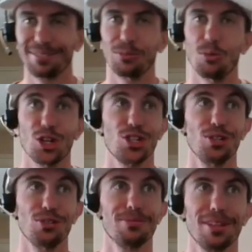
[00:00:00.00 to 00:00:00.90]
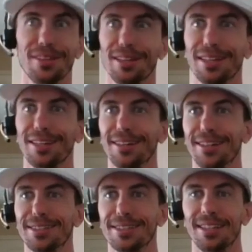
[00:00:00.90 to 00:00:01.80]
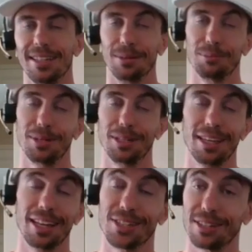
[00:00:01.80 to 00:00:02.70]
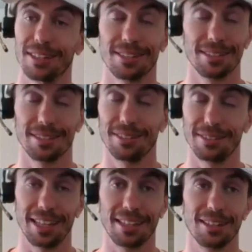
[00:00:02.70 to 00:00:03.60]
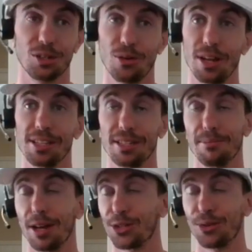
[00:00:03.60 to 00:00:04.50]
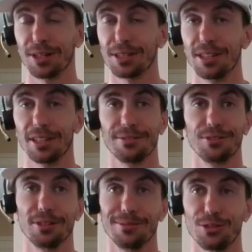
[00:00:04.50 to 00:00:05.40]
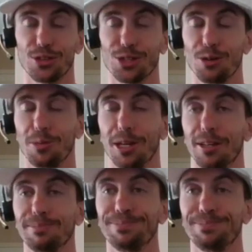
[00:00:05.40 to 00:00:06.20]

wants you to think that it does. But yeah, it's it's like a crazy measuring stick for, for so many.